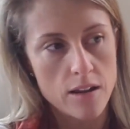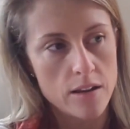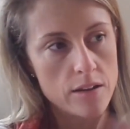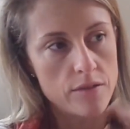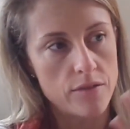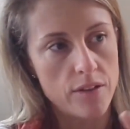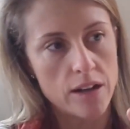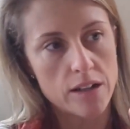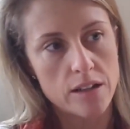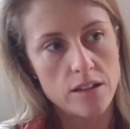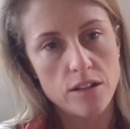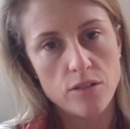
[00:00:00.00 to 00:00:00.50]
the
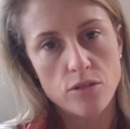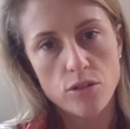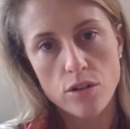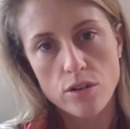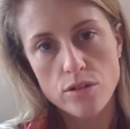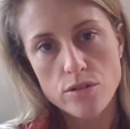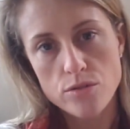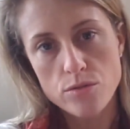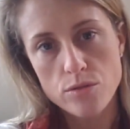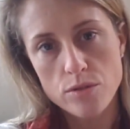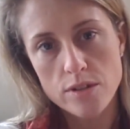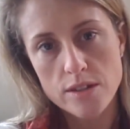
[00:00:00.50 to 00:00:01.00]
fact that you've got
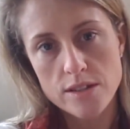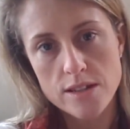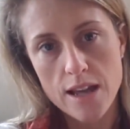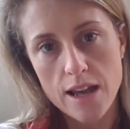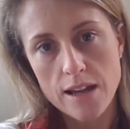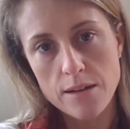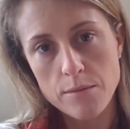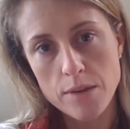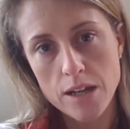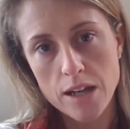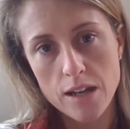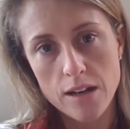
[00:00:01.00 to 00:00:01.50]
to do all this
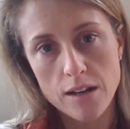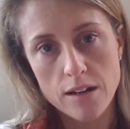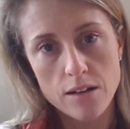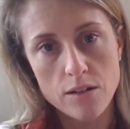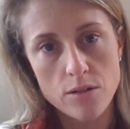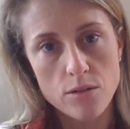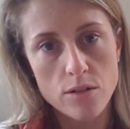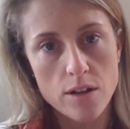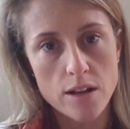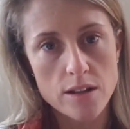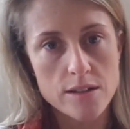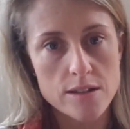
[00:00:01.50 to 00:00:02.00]
admin
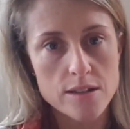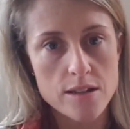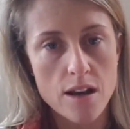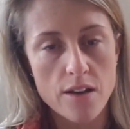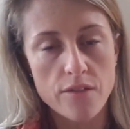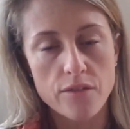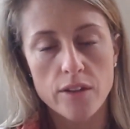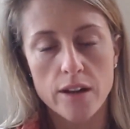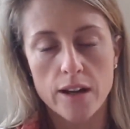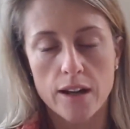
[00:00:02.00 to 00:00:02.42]
and all that stuff.